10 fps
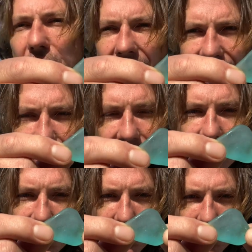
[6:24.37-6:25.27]
chance that
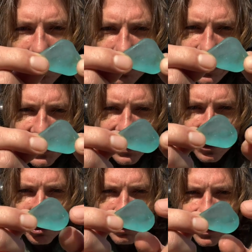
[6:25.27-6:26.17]
this is early
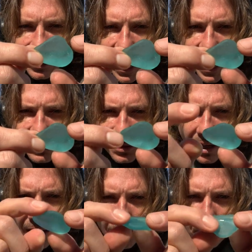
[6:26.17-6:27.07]
century glass.
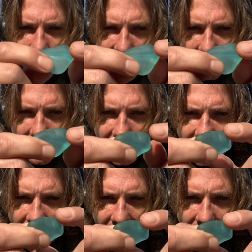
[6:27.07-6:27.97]
Maybe
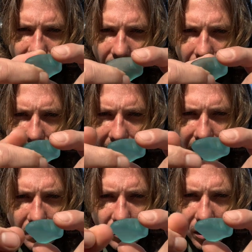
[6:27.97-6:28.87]
it's from some
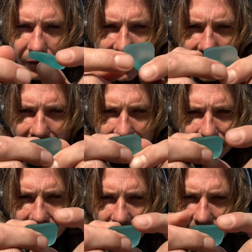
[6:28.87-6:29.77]
sort of a
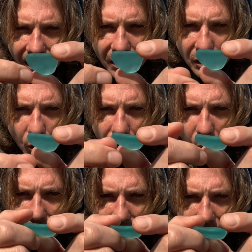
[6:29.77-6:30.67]
soda
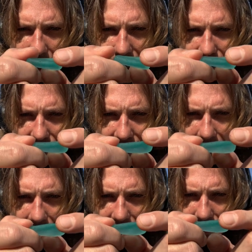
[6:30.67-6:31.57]
water bottle or a
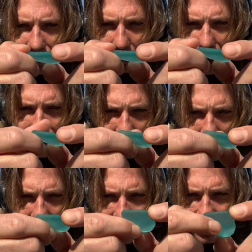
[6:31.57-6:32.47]
mineral water
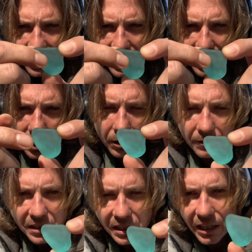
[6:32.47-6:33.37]
bottle. You know, you
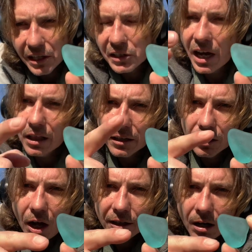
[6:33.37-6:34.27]
see this color a
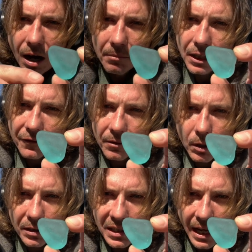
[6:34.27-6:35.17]
lot commonly from
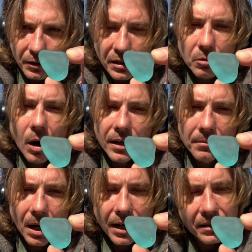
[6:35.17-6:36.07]
old seltzer water
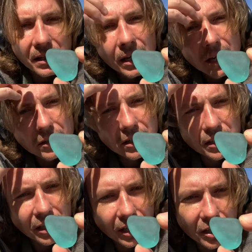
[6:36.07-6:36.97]
bottles. So there's a
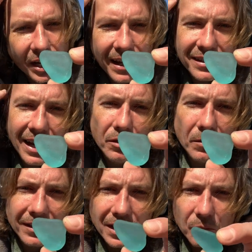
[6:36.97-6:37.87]
good chance that's where
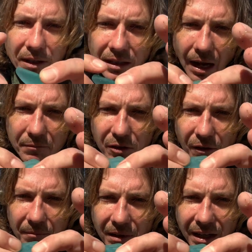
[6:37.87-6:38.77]
this one comes
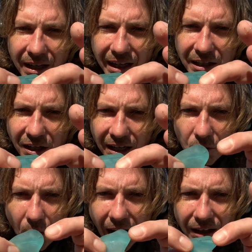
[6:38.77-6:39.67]
from. It's kind of
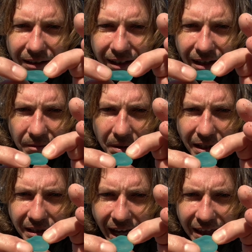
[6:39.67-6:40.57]
wild, because
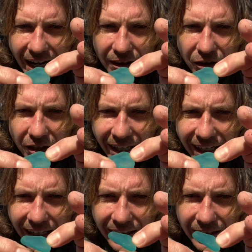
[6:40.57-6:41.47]
now that I look at
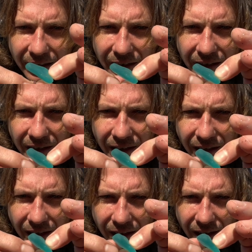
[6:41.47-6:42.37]
it,
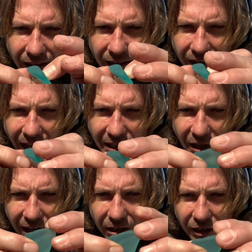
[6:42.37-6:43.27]
it's
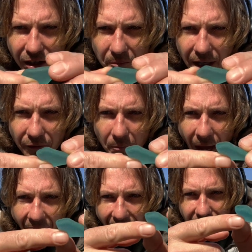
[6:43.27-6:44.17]
got a little bit of a
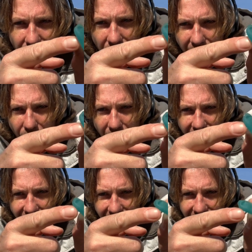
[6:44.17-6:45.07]
pattern right over
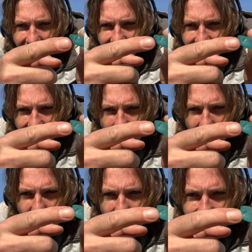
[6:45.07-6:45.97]
here. I'm gonna
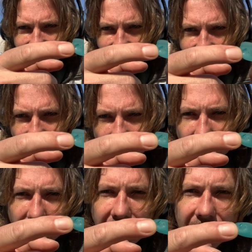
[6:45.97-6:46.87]
try and catch it right
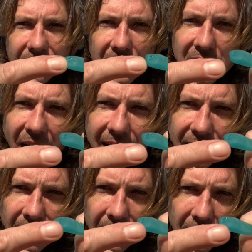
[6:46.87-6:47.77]
over here in the sun
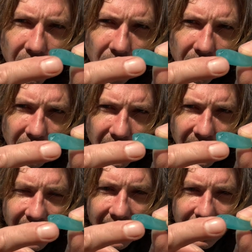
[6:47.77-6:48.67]
so you can
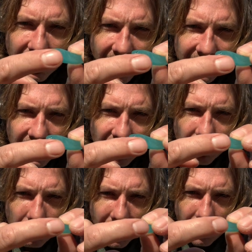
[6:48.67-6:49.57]
see it. It's got this little
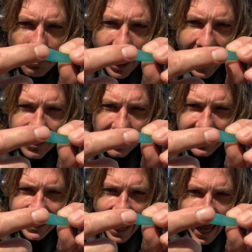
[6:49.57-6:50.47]
bit of a pattern and
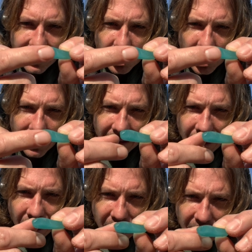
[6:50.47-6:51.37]
an edge to it.
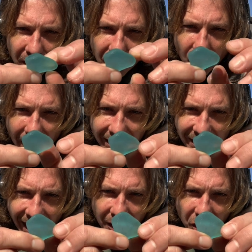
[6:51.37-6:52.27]
So you know what? This
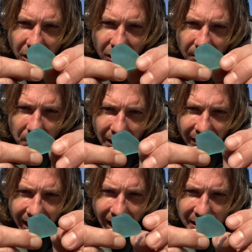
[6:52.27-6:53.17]
actually could be
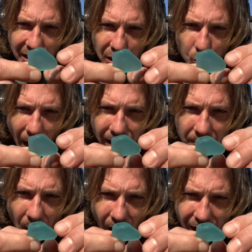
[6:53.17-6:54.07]
like a square
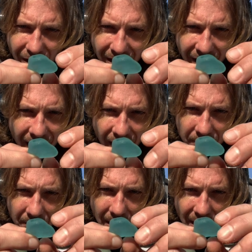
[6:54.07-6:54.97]
bottle,
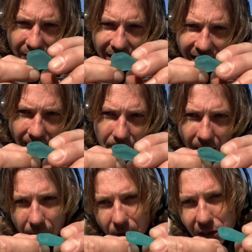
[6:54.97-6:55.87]
maybe even like a
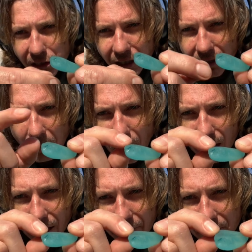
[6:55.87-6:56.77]
maple syrup
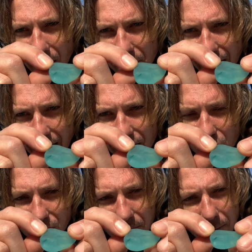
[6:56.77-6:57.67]
bottle. I remember I had an
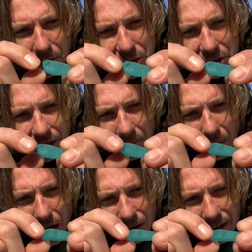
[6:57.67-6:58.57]
old maple syrup
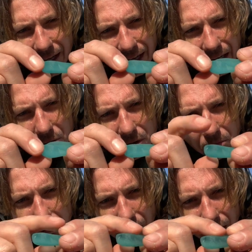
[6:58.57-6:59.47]
bottle, and it was a
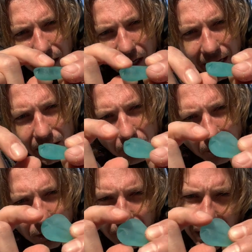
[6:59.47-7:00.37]
really nice
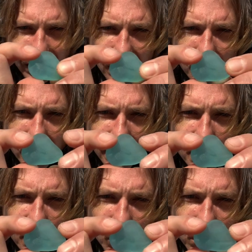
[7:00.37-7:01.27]
blue like this, but I sold